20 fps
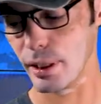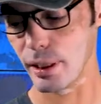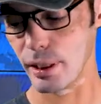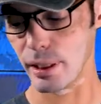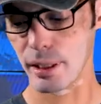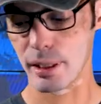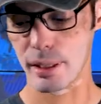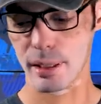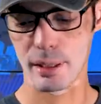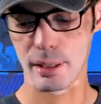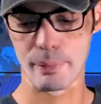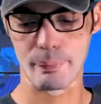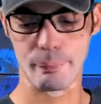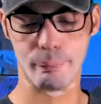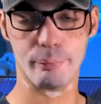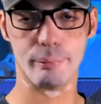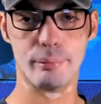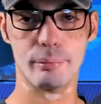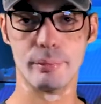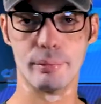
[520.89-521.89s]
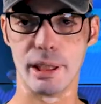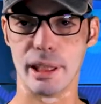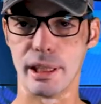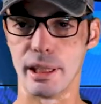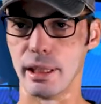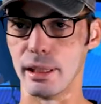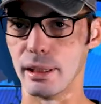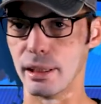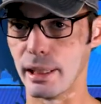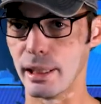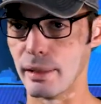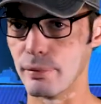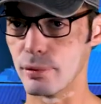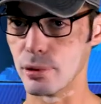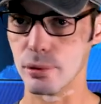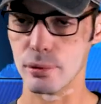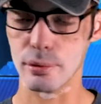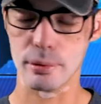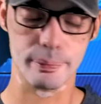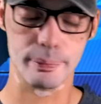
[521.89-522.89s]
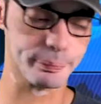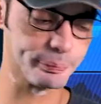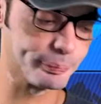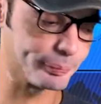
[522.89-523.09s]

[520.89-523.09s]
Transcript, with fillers: um, by level